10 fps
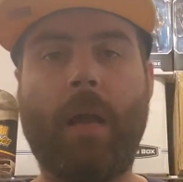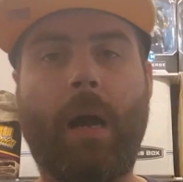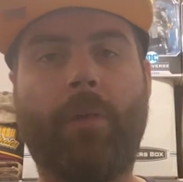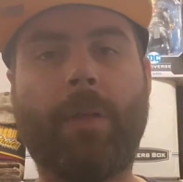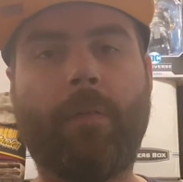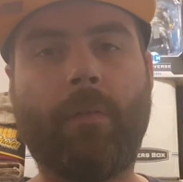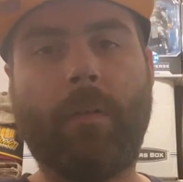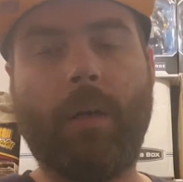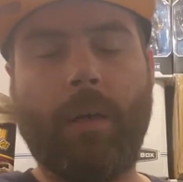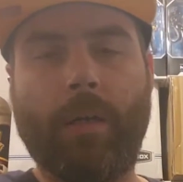I'll
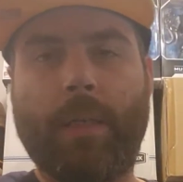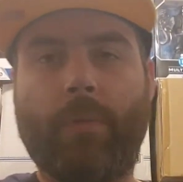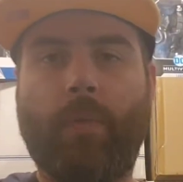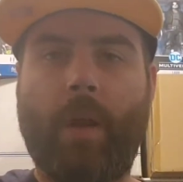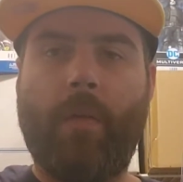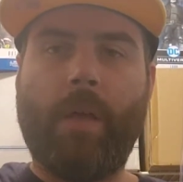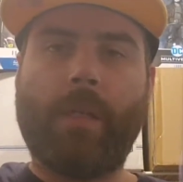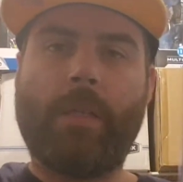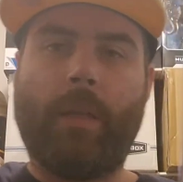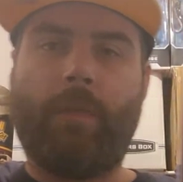never get rid of
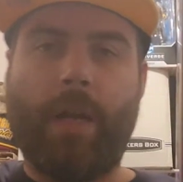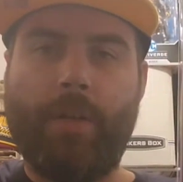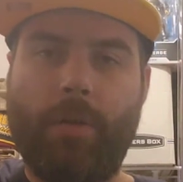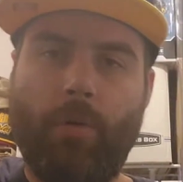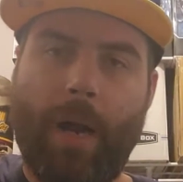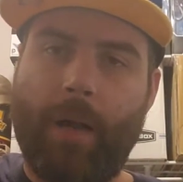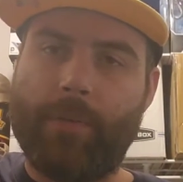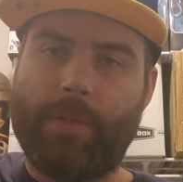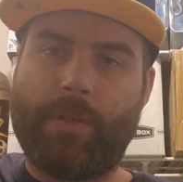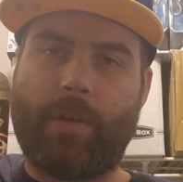it. If I do, I'll
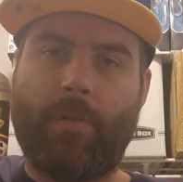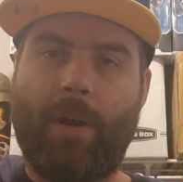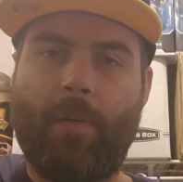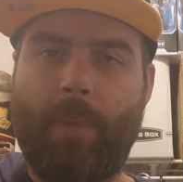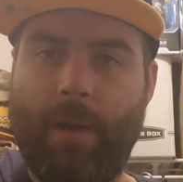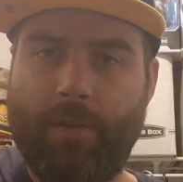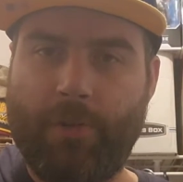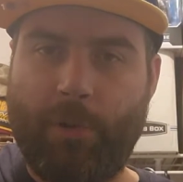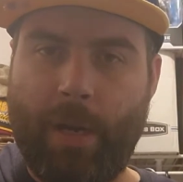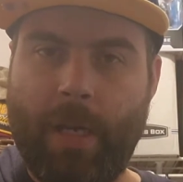just turn around and buy the
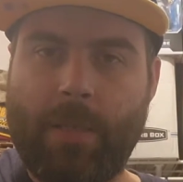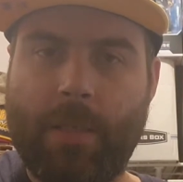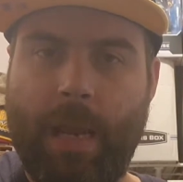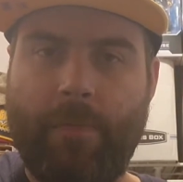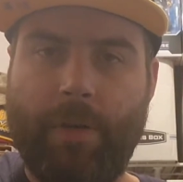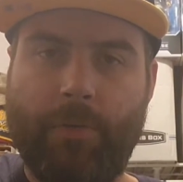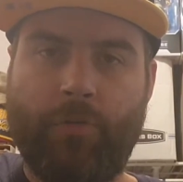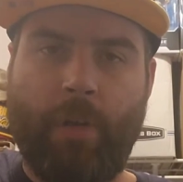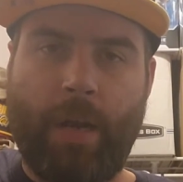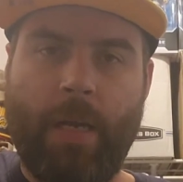trades and have it in
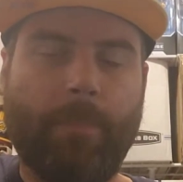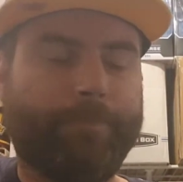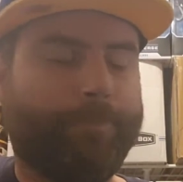trade.